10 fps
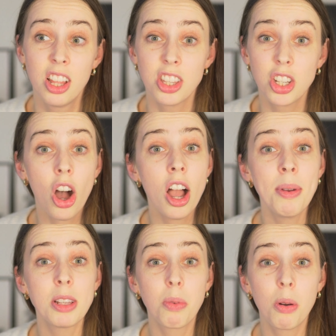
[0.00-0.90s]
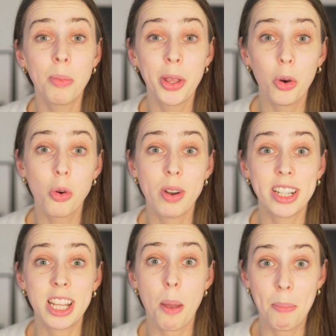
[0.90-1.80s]
the time has probably
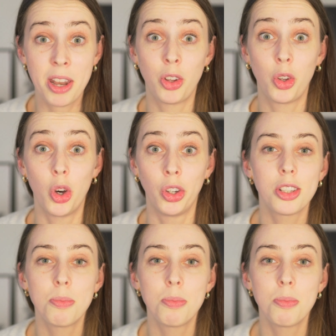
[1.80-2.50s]
already been and gone.